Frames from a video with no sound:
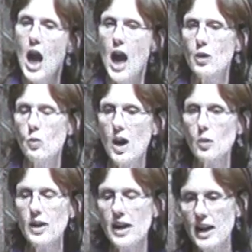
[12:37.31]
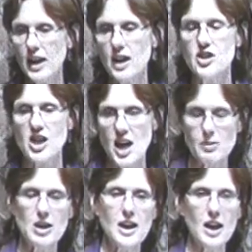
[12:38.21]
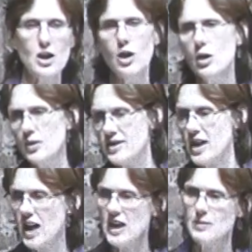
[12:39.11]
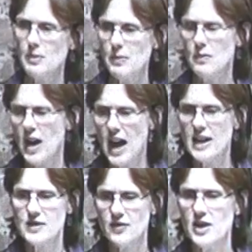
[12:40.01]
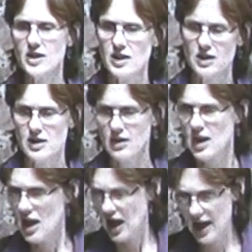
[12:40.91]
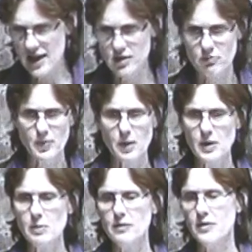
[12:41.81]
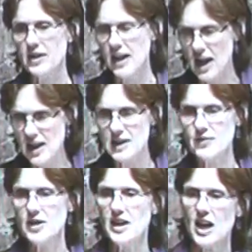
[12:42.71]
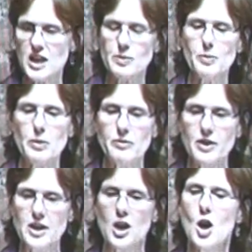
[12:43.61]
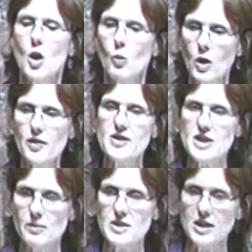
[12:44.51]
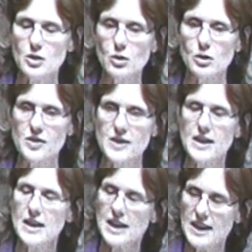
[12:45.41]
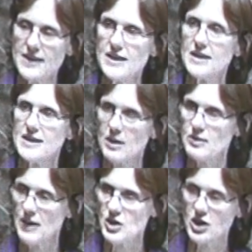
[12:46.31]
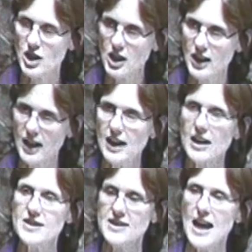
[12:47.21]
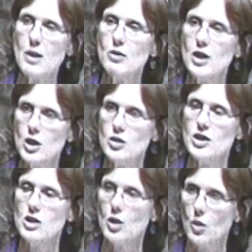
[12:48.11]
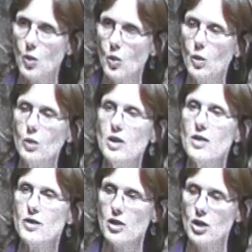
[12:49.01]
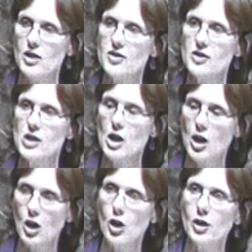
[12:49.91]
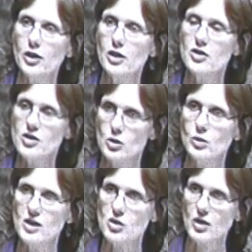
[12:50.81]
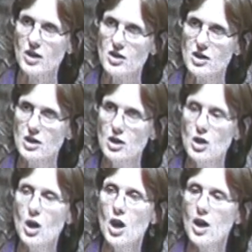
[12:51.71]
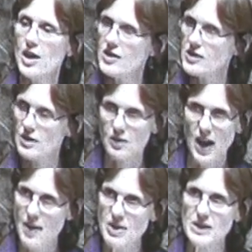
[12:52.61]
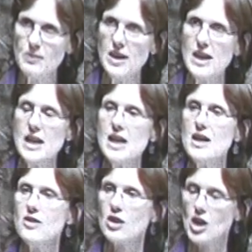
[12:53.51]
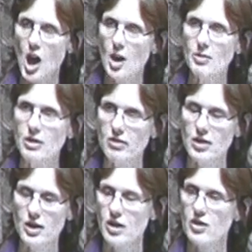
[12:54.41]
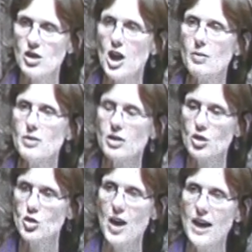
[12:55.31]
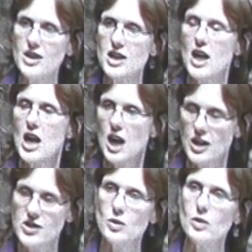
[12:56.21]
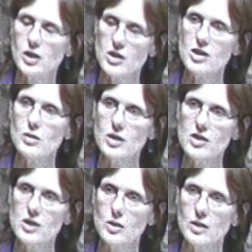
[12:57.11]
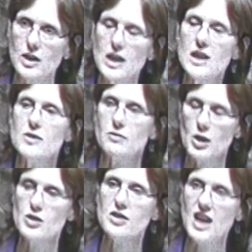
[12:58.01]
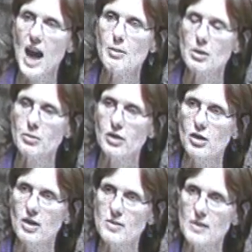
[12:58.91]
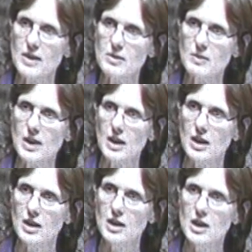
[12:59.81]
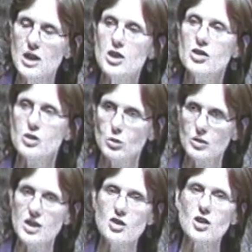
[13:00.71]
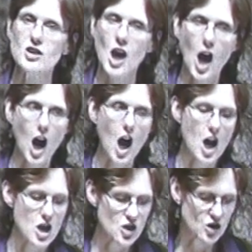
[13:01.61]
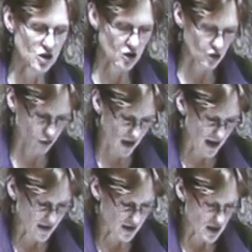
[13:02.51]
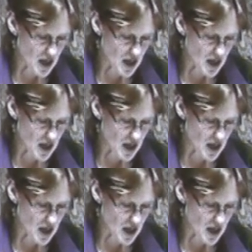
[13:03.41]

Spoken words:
And while we hear time and again, oh, it's the highest funding, highest per pupil funding, highest per pupil funding, what this government ignores is that, as I was mentioning earlier, it has downloaded all the costs on school districts. The MSP, the carbon neutrality, and so on and so on and so on. It's frozen capital programs, Madam Speaker. School districts are stressed.